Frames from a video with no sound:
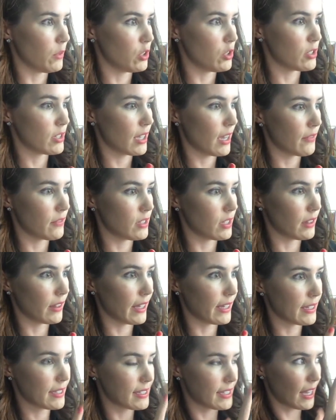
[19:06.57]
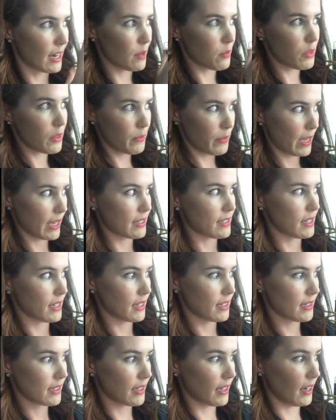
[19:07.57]
You just have to like set up the
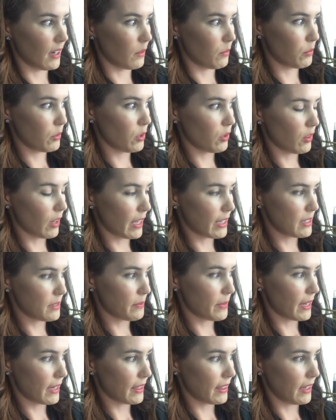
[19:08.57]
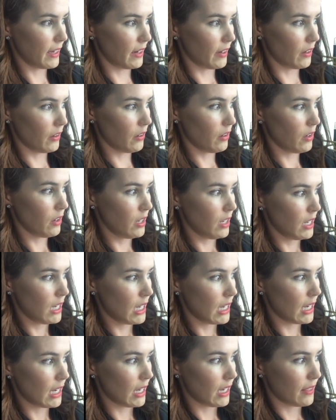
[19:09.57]
basics, get up your lights back there,
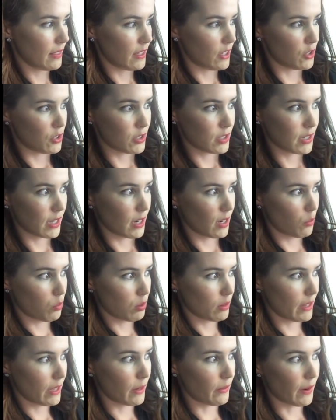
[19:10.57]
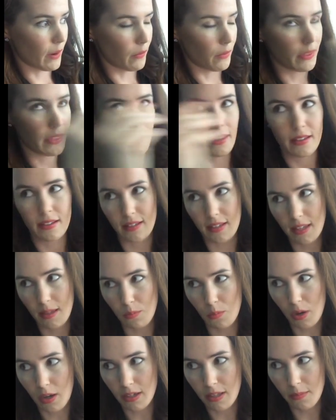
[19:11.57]
and then just kind of play around with it and
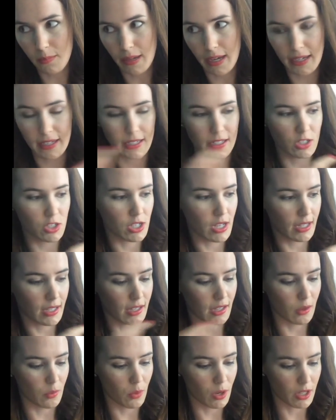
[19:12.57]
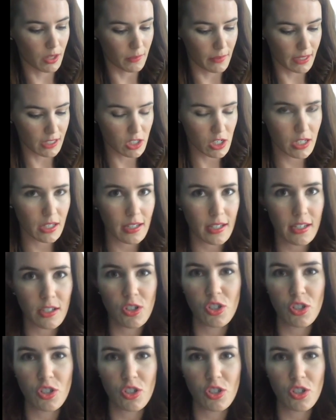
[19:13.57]
keep walking back and checking and walking back and checking.